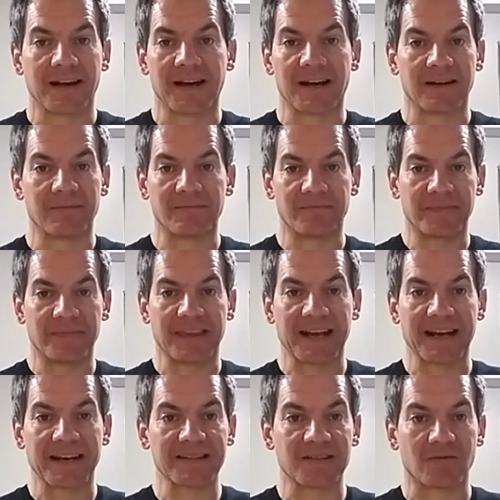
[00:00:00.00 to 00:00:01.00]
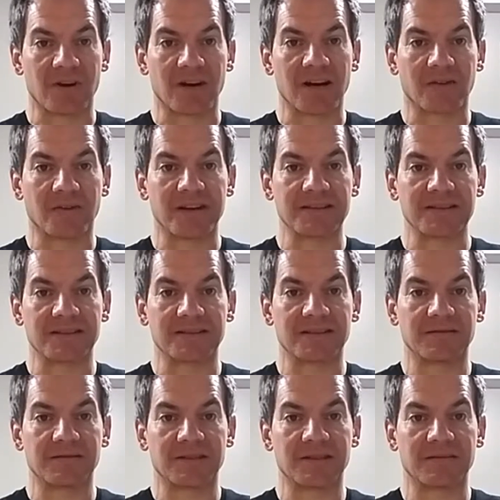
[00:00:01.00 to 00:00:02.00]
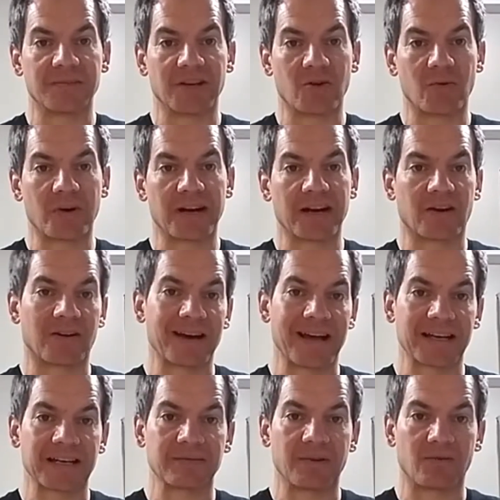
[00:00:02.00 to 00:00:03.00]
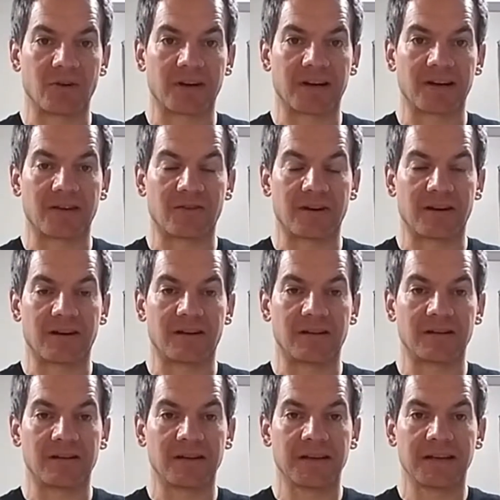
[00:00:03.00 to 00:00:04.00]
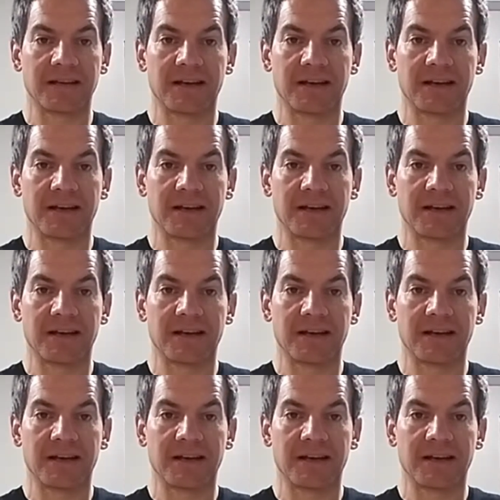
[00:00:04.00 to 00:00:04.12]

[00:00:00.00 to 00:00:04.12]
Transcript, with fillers: Um, that is the wrong reason to, to be quitting or not to be working out at all.